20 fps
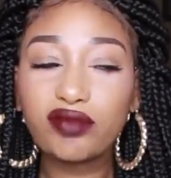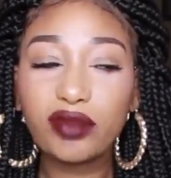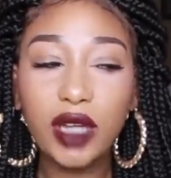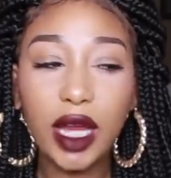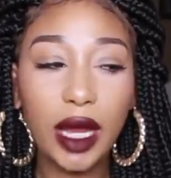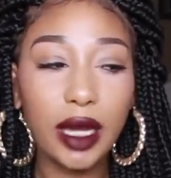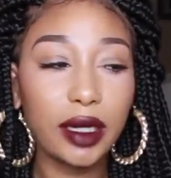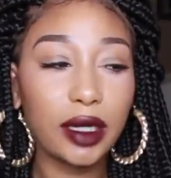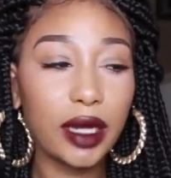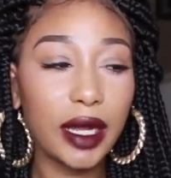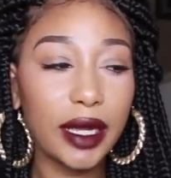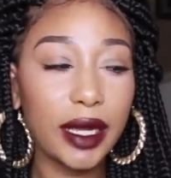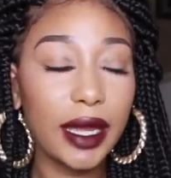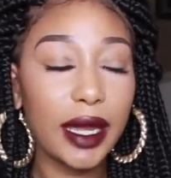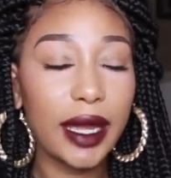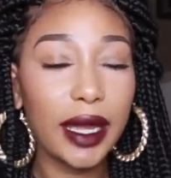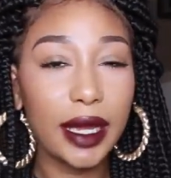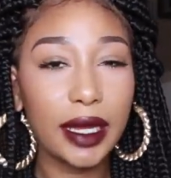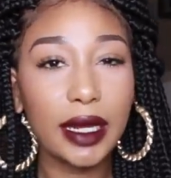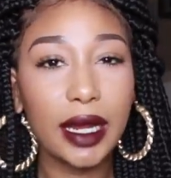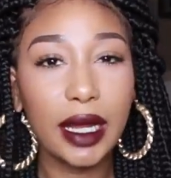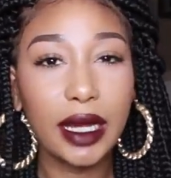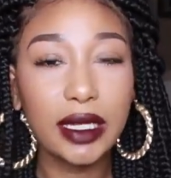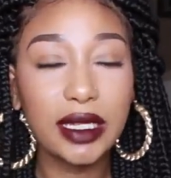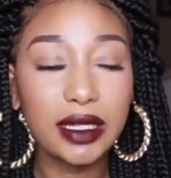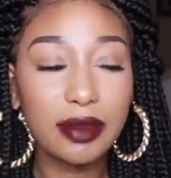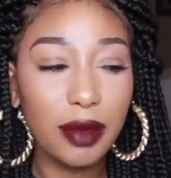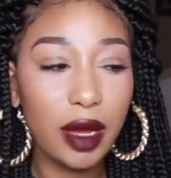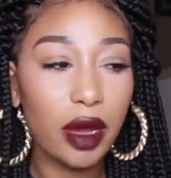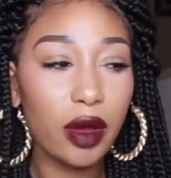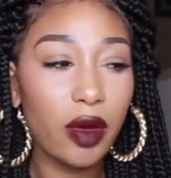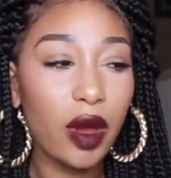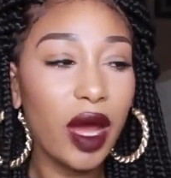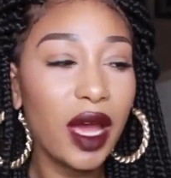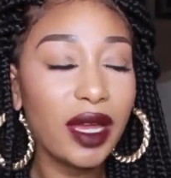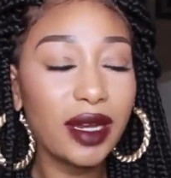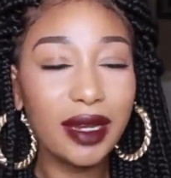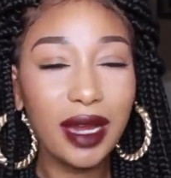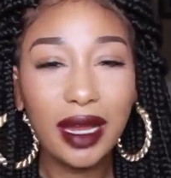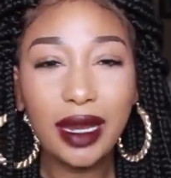kind of like, it had like a smell,
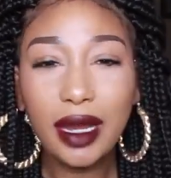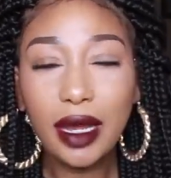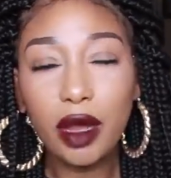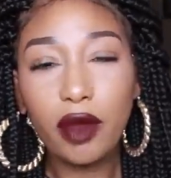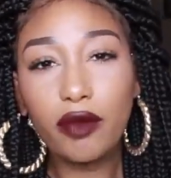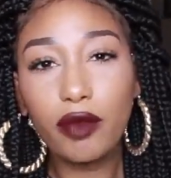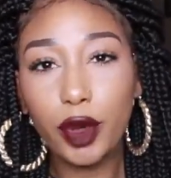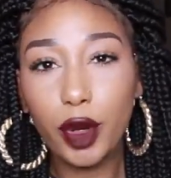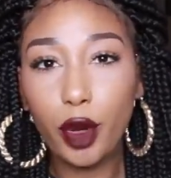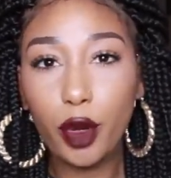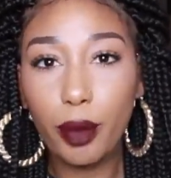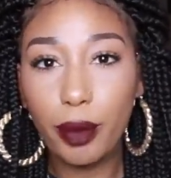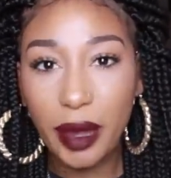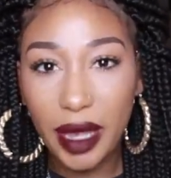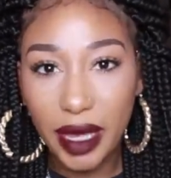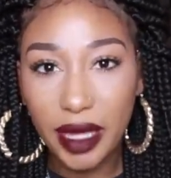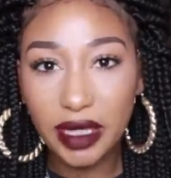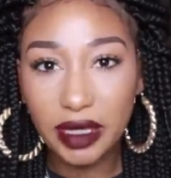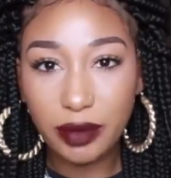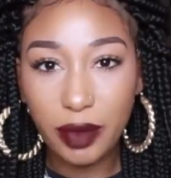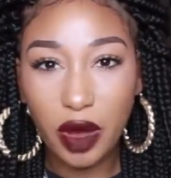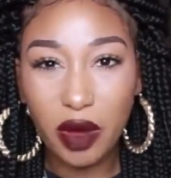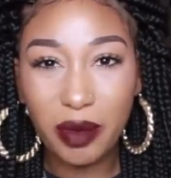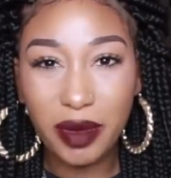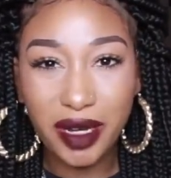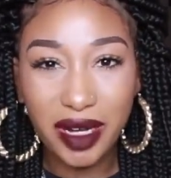not like a real bad smell,